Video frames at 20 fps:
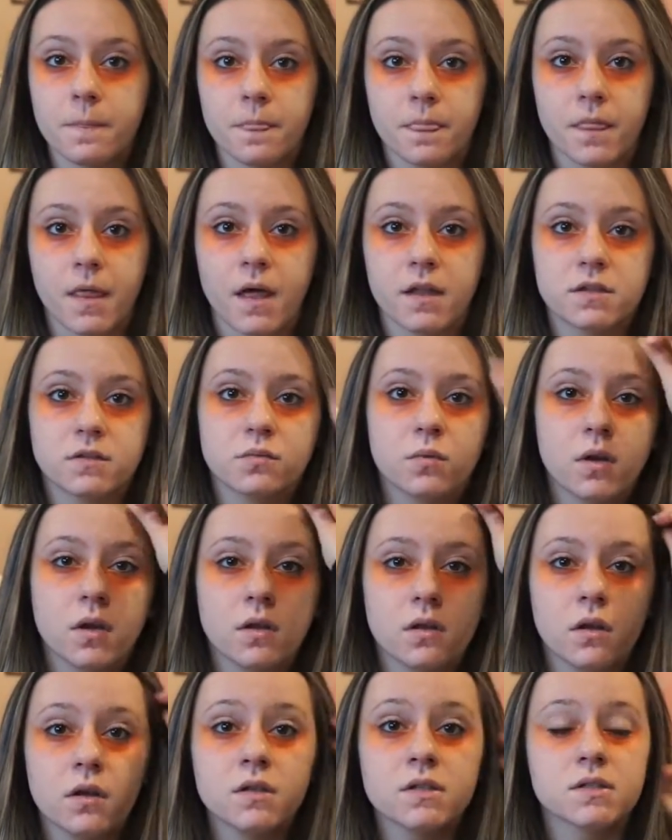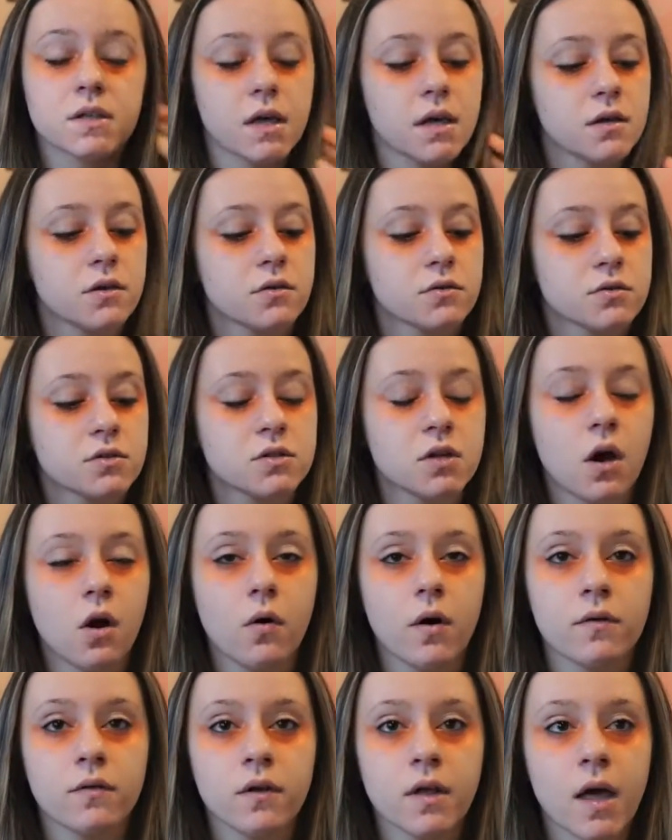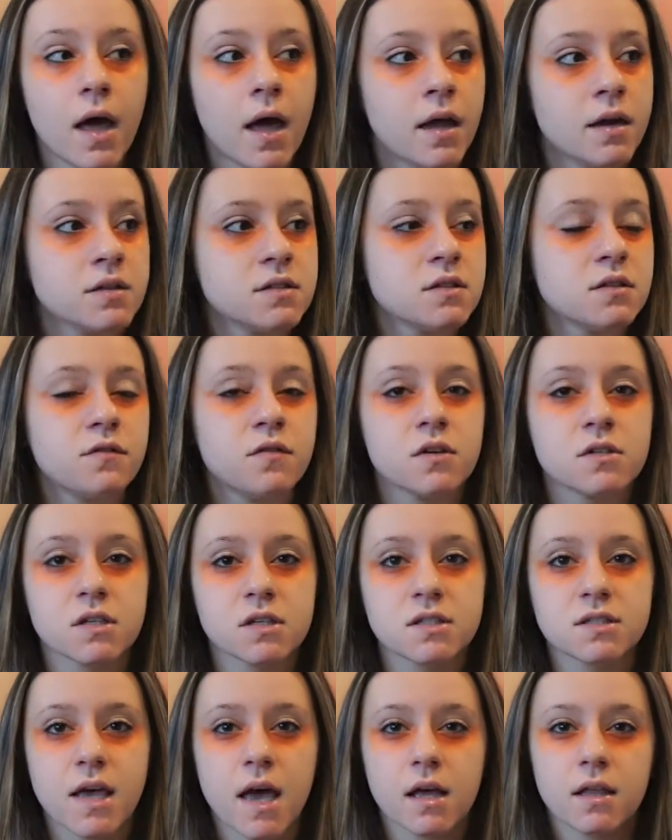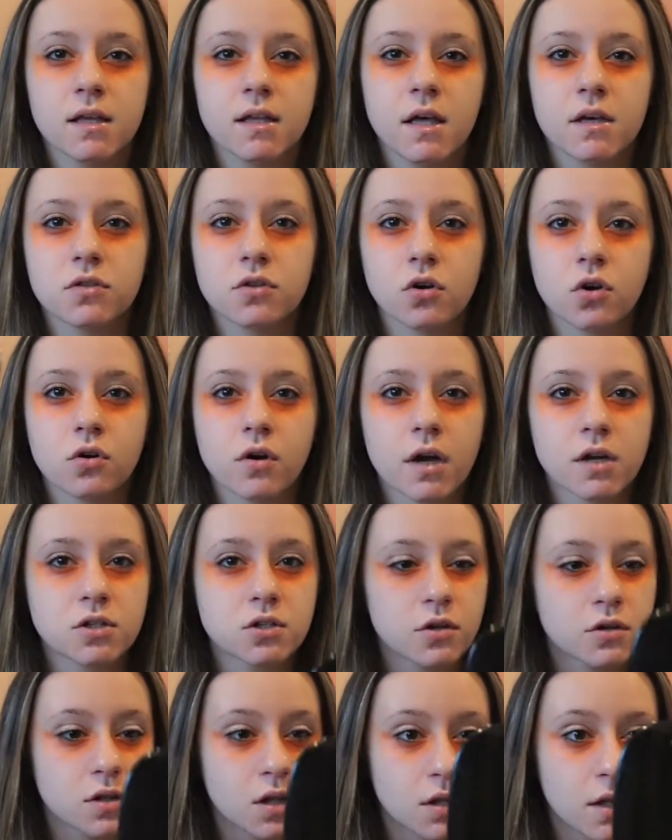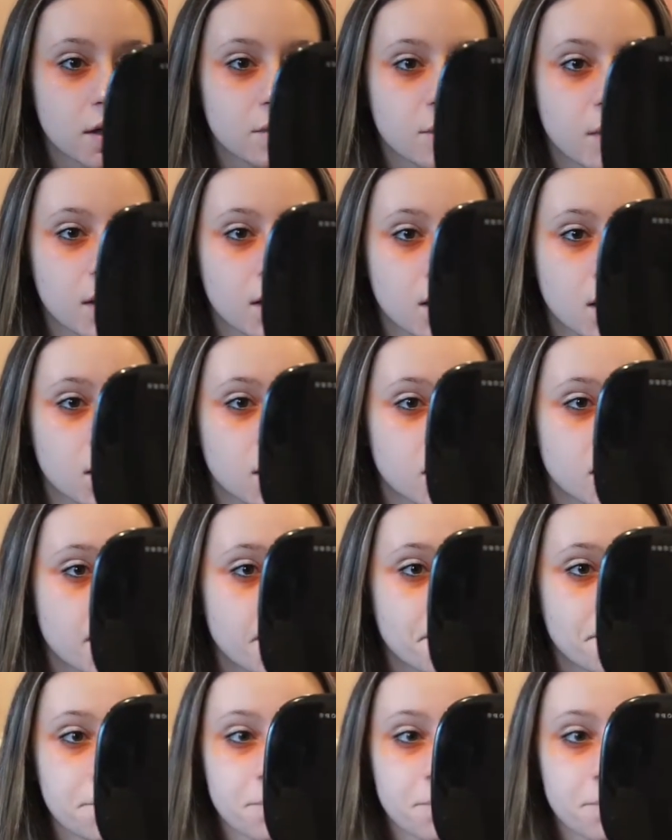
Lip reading: that's what it looks like. So it honestly feels exactly like the corrector in the light pink color.